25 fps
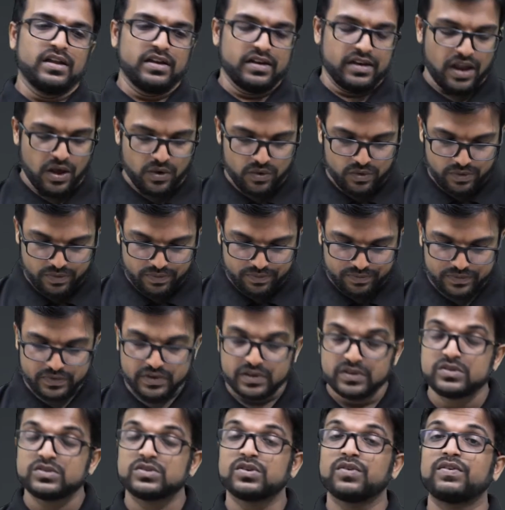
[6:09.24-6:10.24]
Now,
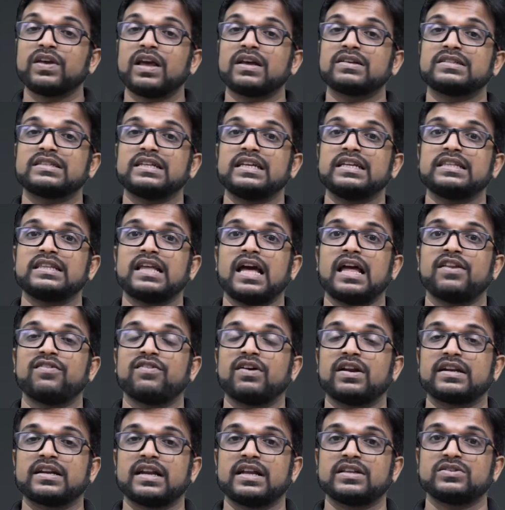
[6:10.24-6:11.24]
so we have seen that
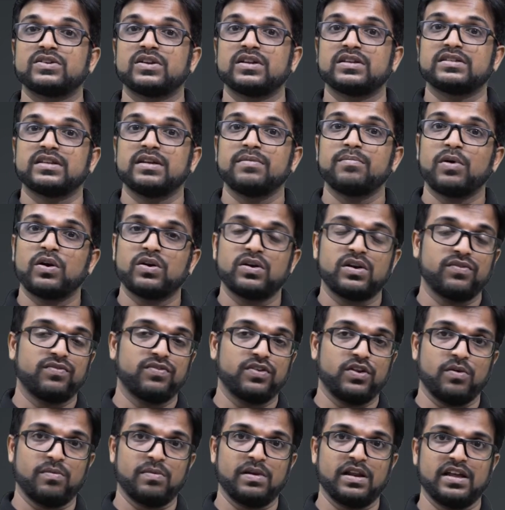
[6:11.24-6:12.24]
work transfer is a boundary
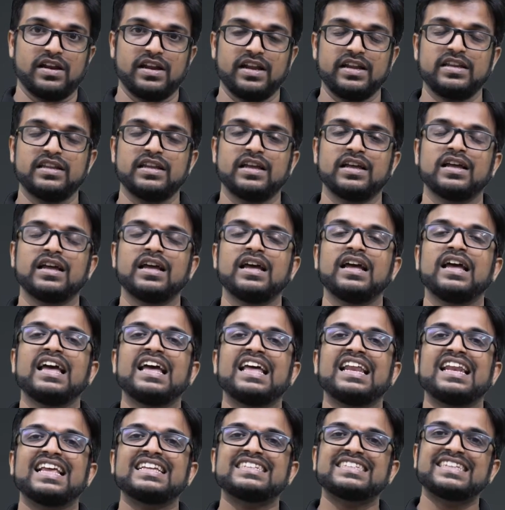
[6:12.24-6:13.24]
phenomena, right?
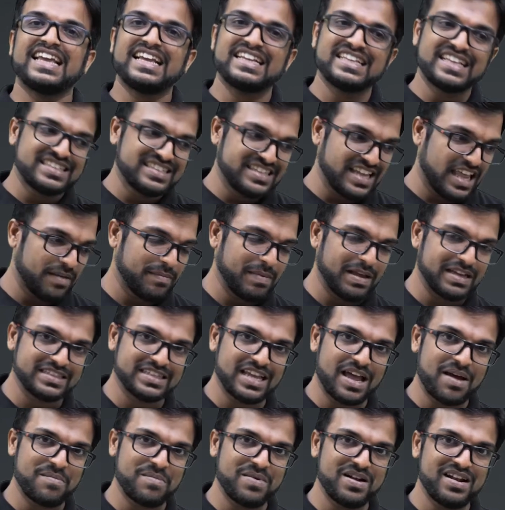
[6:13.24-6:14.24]
Let's take the same
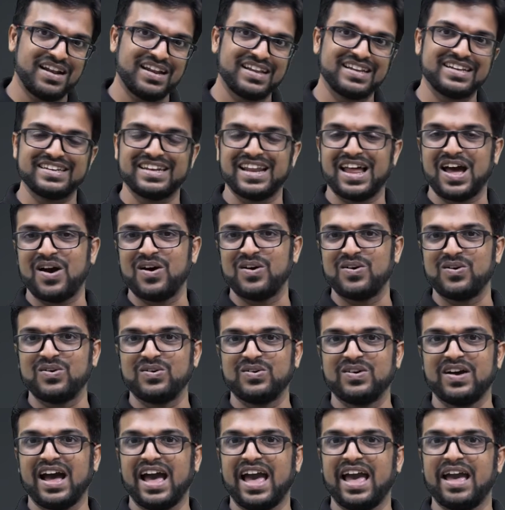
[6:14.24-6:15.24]
example.
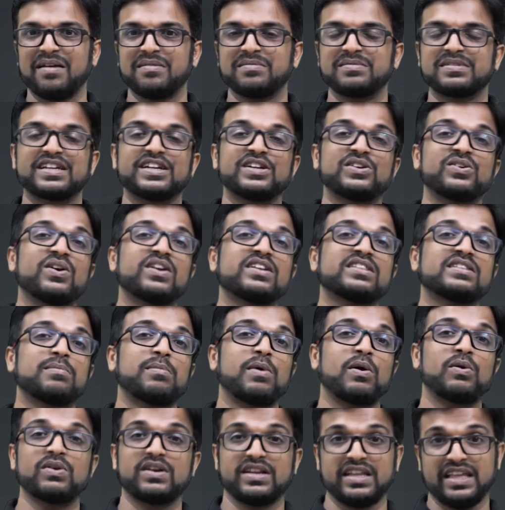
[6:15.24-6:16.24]
Now I am redrawing the
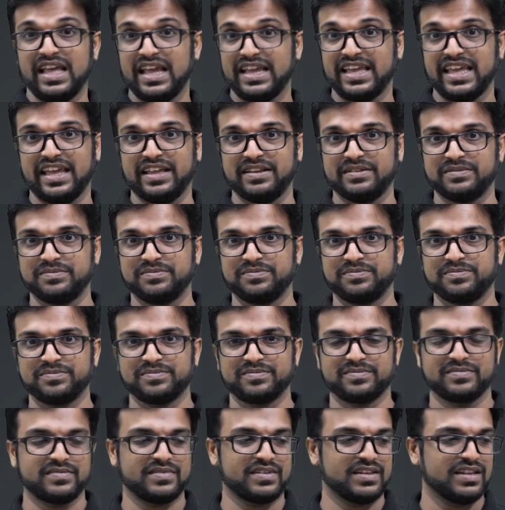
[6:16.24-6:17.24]
boundary again.
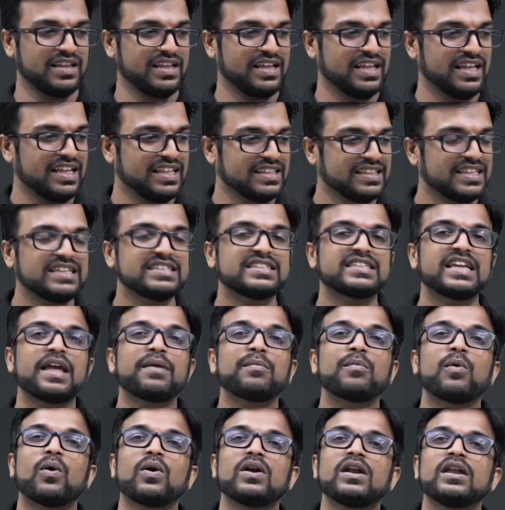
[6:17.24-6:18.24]
This
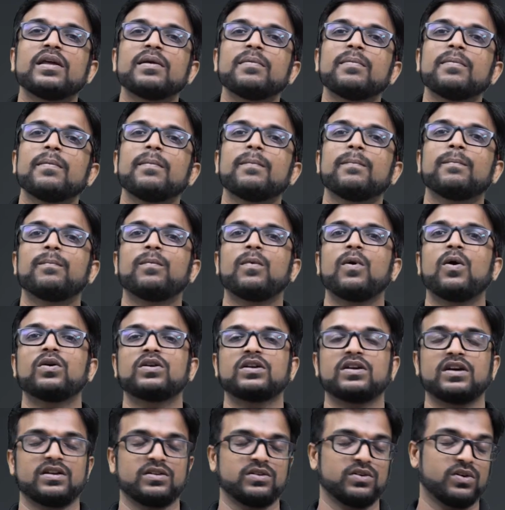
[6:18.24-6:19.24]
time only
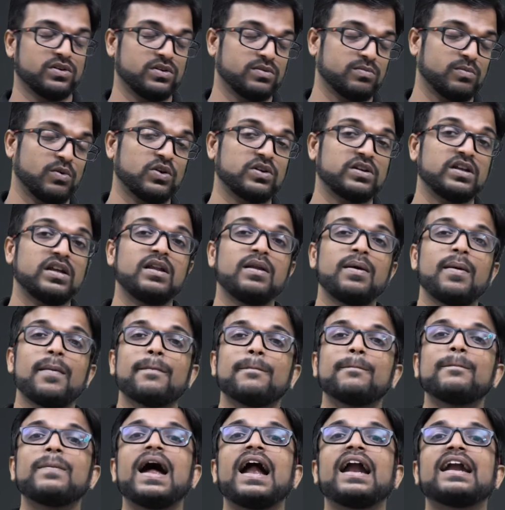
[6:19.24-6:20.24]
motor, not motor,
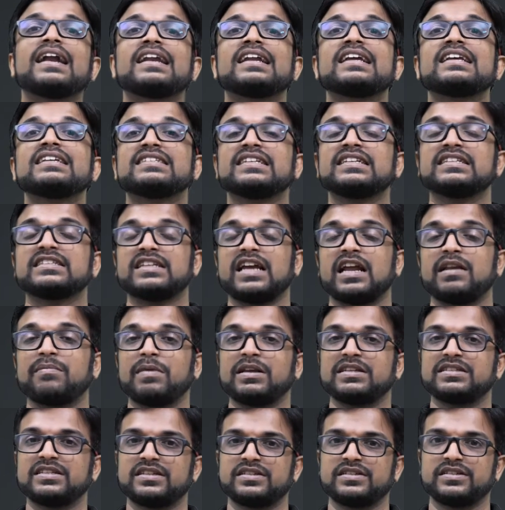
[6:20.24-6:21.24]
battery is inside
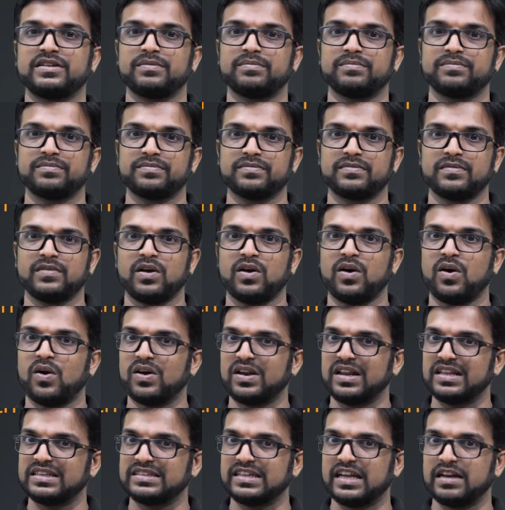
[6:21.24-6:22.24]
my system
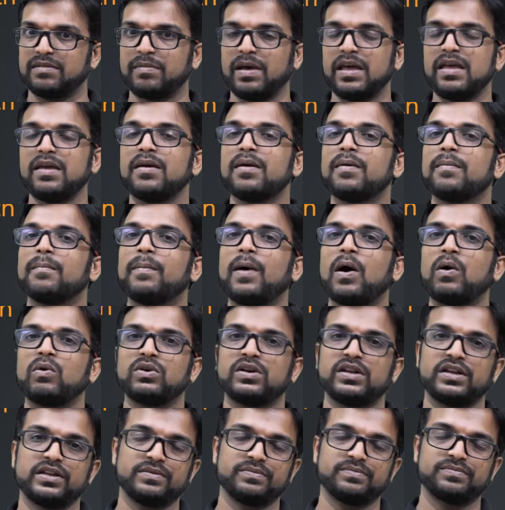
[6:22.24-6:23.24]
or inside my
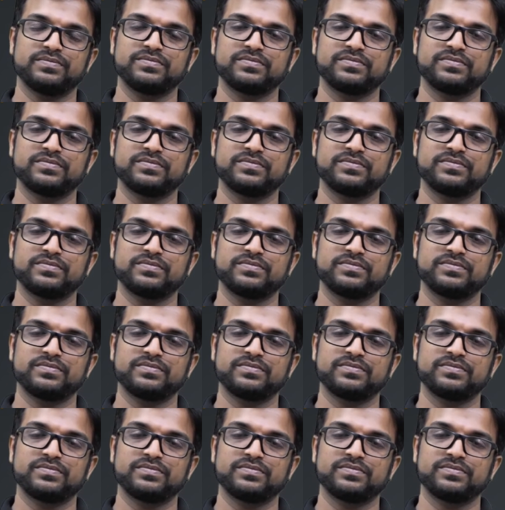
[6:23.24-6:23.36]
boundary.